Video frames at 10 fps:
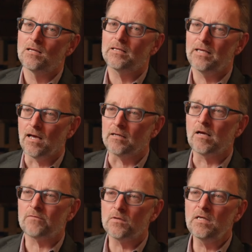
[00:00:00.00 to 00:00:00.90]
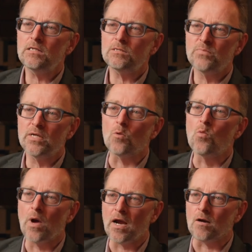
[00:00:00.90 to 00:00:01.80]
Yeah, you have to at least be
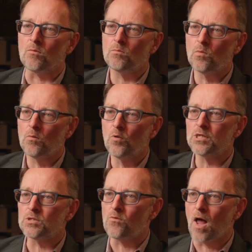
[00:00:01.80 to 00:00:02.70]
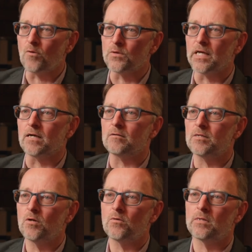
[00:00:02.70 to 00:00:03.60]
aware what is around there,
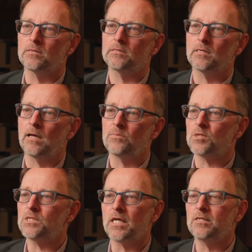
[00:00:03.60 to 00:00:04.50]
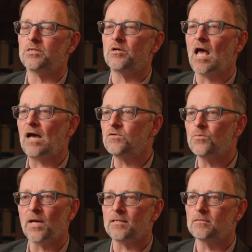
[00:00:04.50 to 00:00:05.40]
And I'm not saying that you have to
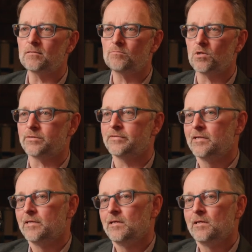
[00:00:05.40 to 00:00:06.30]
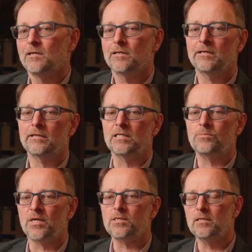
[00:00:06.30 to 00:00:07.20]
patent, because
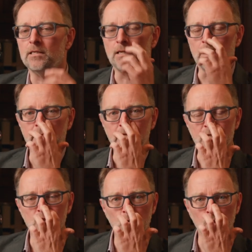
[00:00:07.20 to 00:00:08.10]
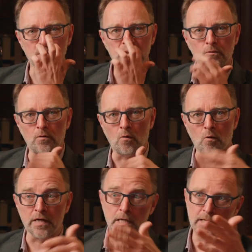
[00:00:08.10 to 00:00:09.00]
especially in electronics
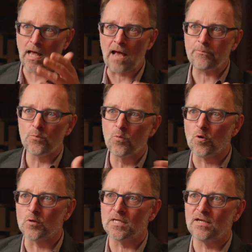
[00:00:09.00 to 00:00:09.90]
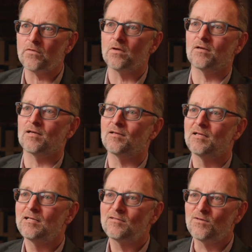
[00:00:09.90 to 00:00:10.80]
or in the app world, if you,
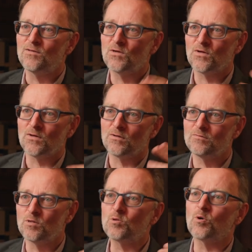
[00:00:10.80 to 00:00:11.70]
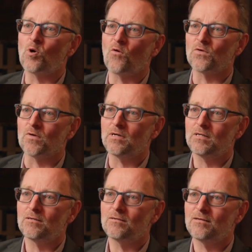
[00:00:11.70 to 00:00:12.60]
the turnover
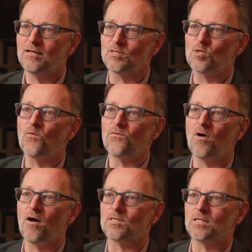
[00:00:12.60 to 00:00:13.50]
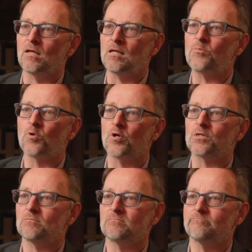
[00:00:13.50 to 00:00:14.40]
is so fast, and a
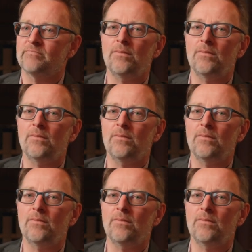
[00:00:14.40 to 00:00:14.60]
product may